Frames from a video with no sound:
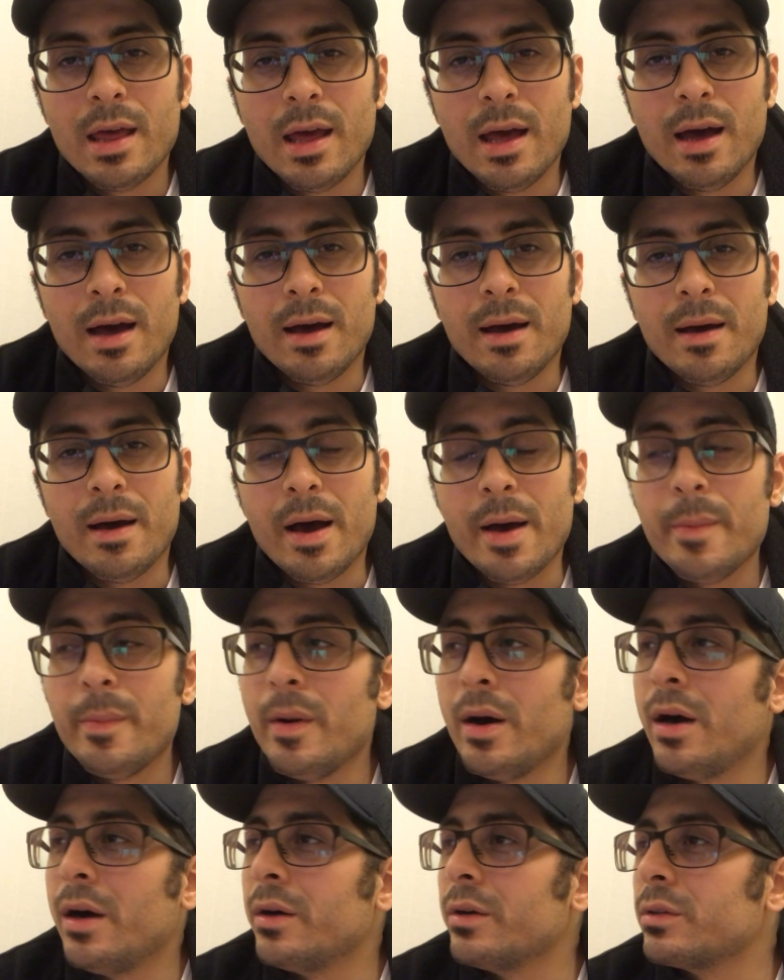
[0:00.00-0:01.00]

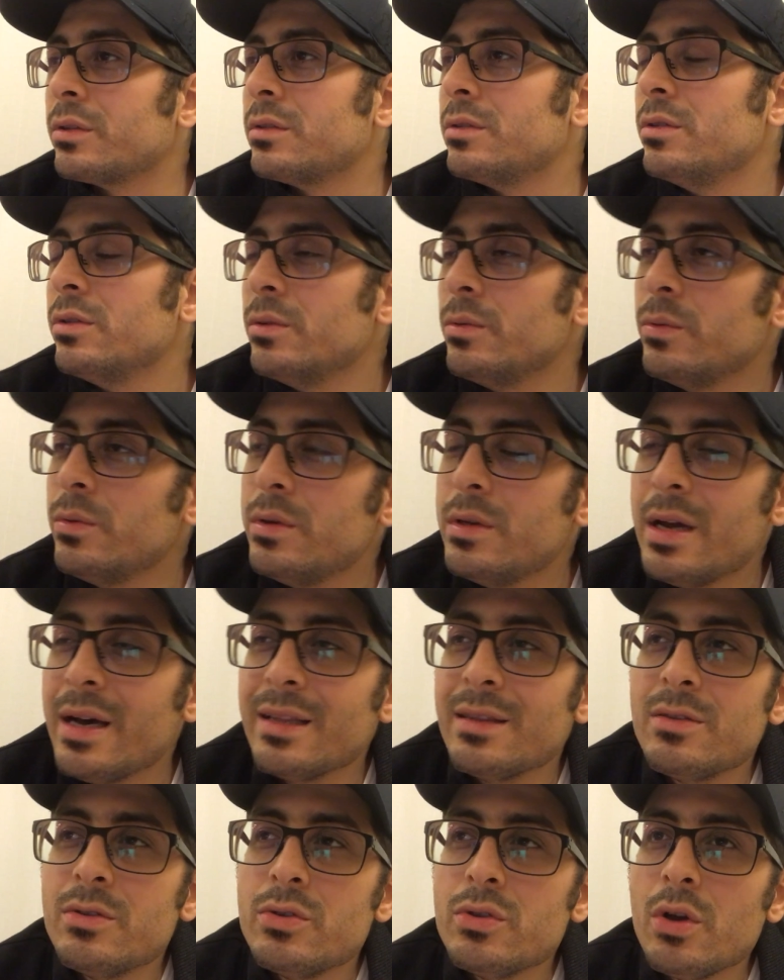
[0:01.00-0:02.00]
about
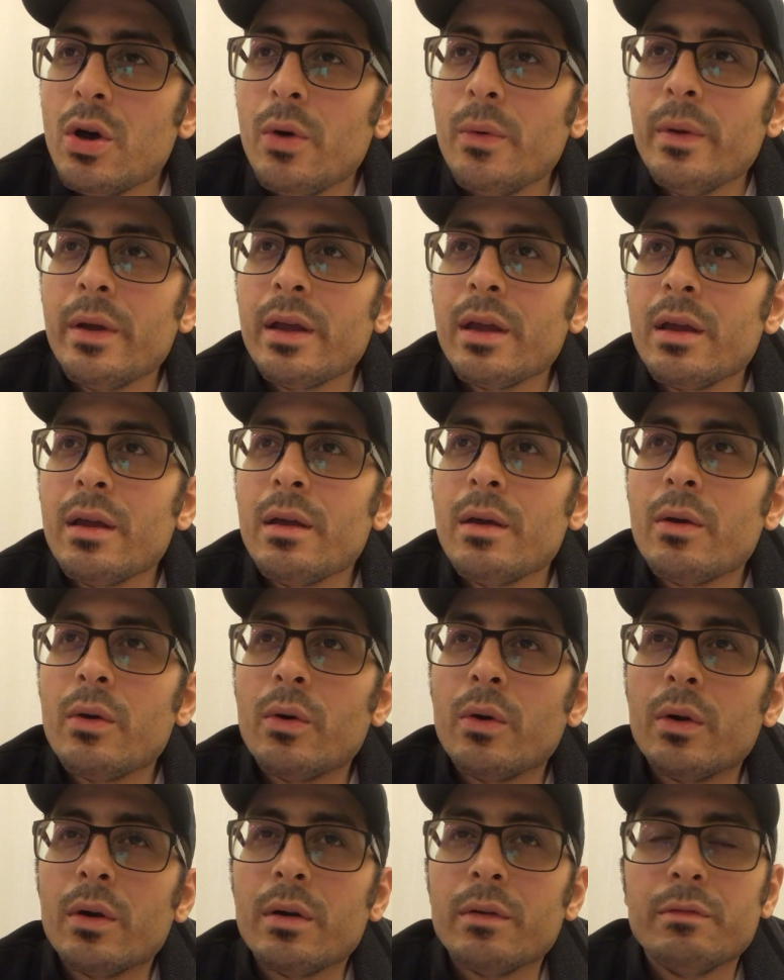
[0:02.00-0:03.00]
not knowing,
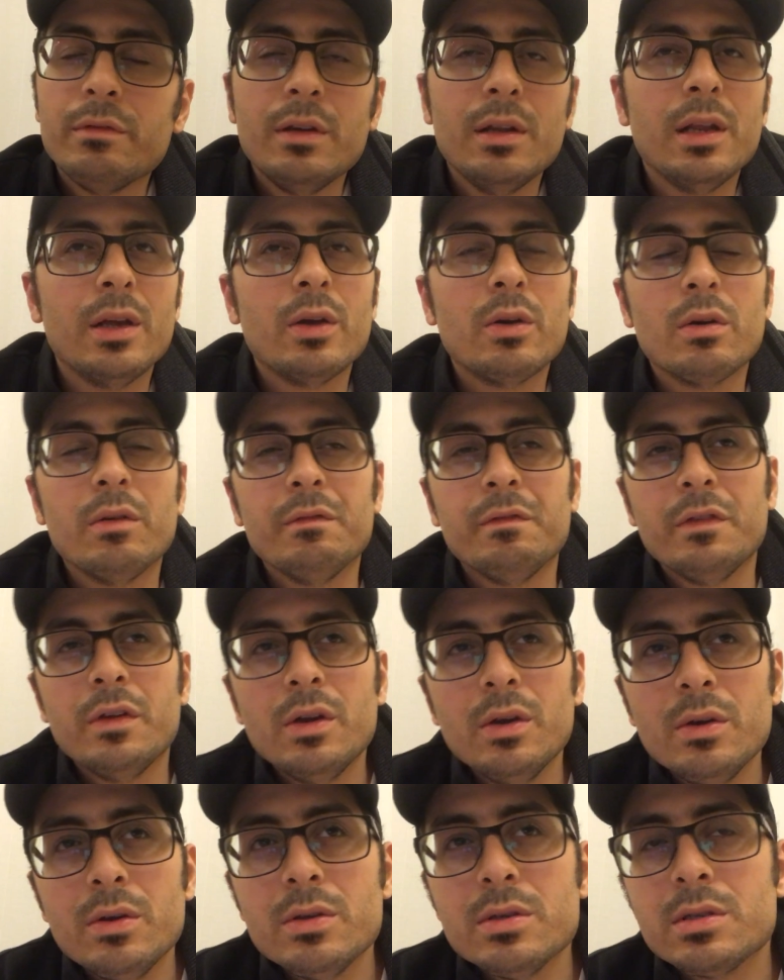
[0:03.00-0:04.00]
or feeling
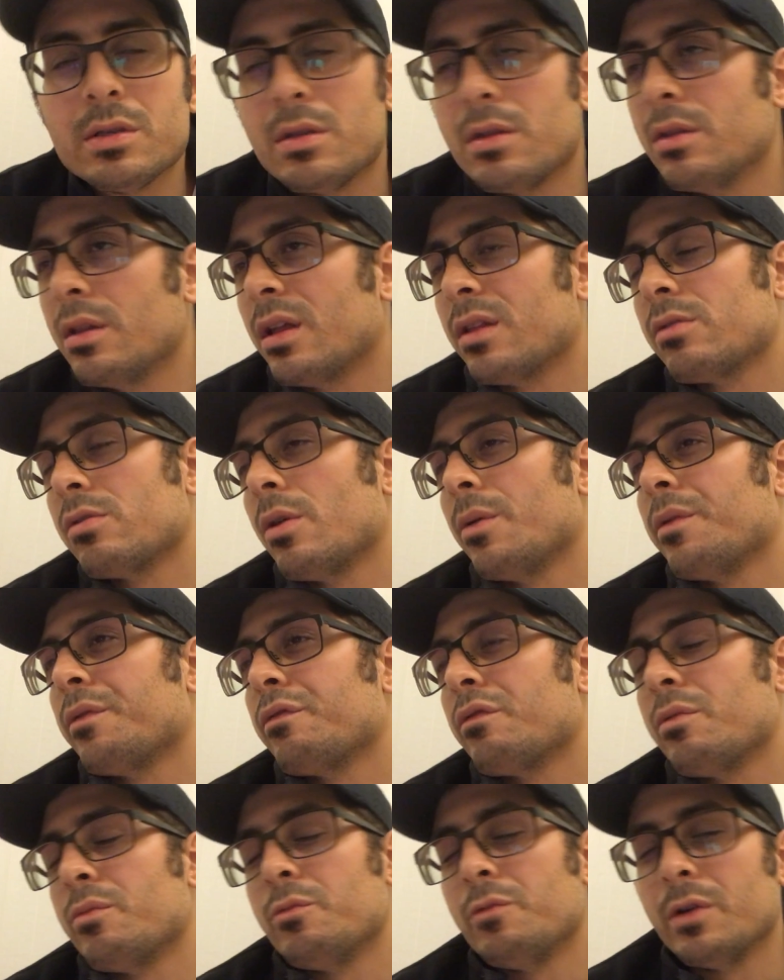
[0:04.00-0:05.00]
confused, not
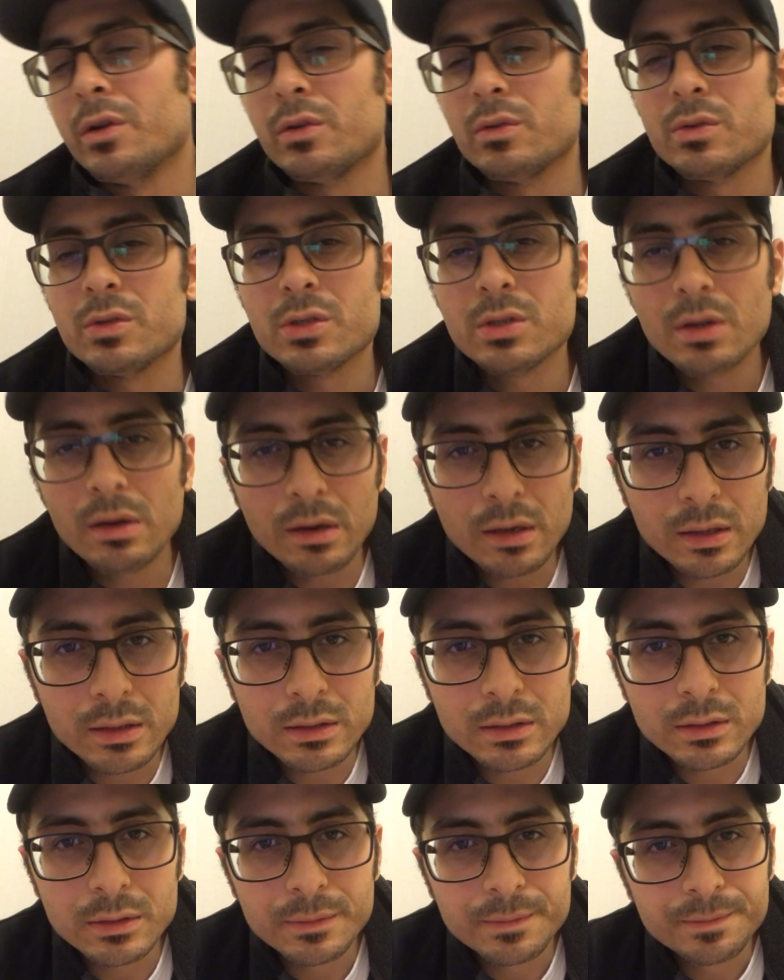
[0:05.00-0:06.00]
knowing from where to
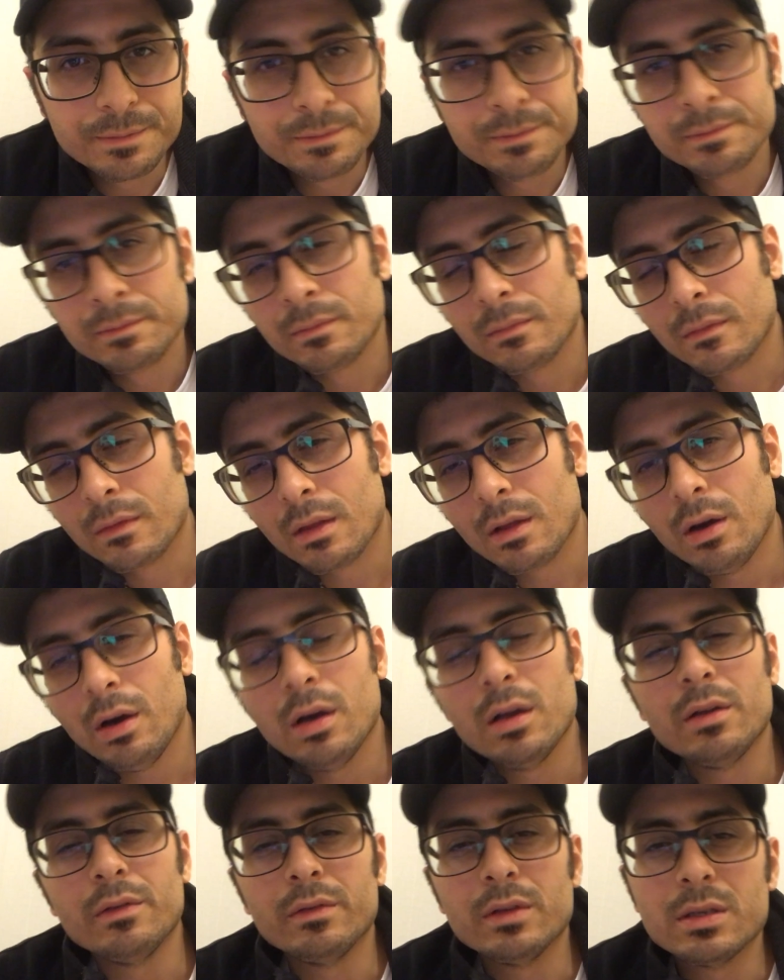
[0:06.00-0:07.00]
start,
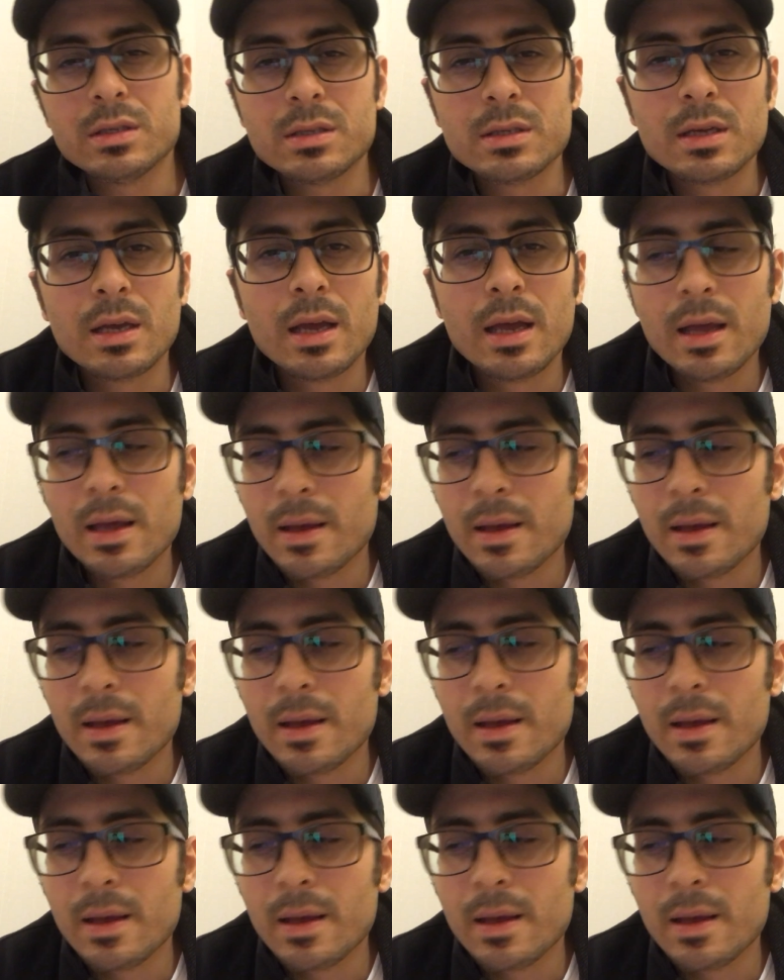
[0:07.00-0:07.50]
all of this.